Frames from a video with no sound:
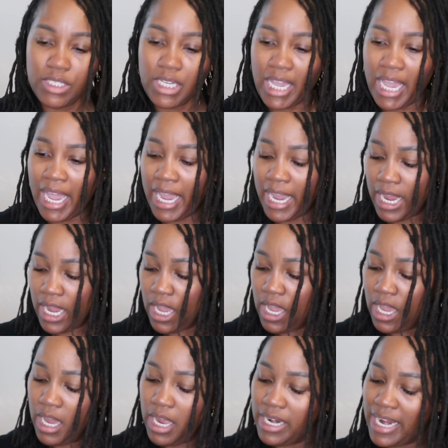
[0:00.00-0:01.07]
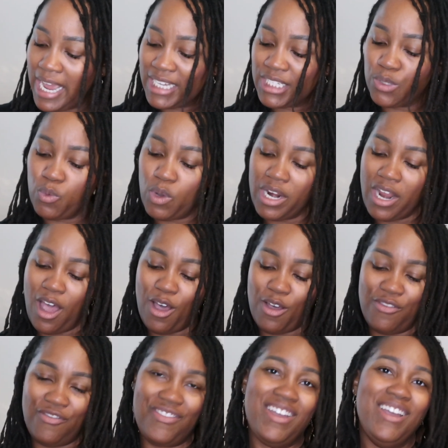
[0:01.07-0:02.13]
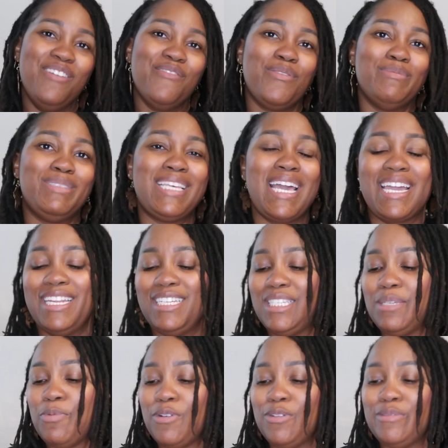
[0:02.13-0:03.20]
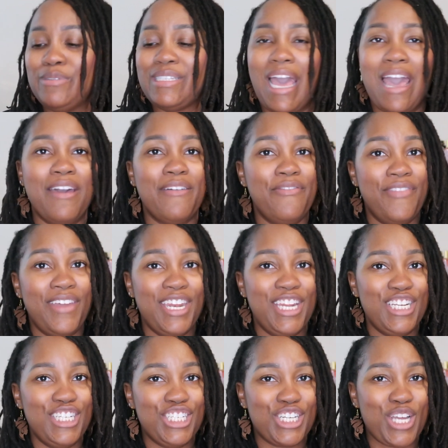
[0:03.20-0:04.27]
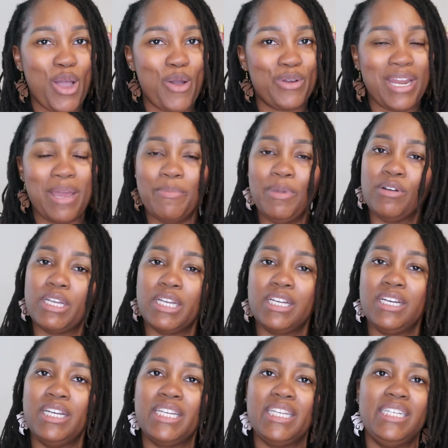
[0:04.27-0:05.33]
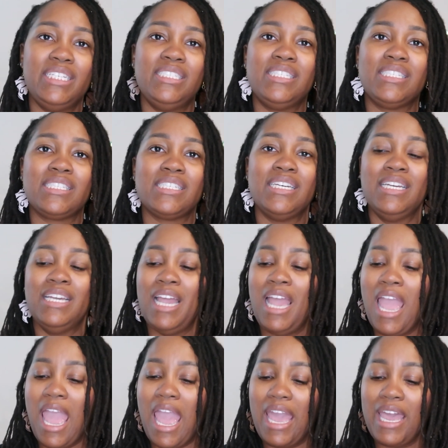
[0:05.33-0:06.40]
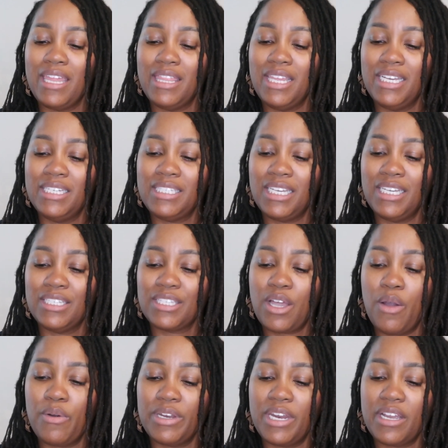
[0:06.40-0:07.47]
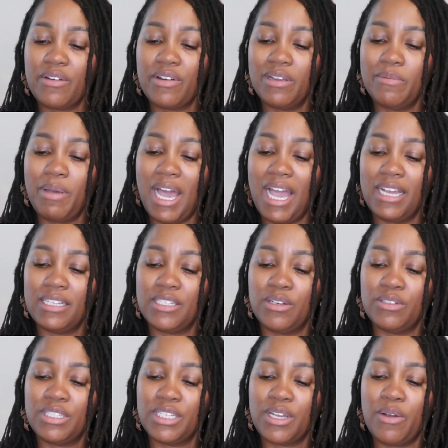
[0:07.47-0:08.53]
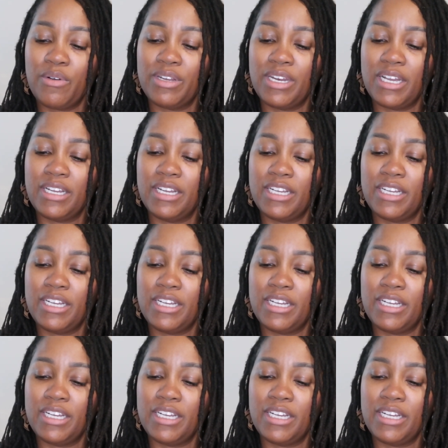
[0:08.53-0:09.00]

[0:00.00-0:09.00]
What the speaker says: Okay, next one off. From Second and Spruce, I finished coconut milk and cookies. And this is coconut cream pie, toasted coconut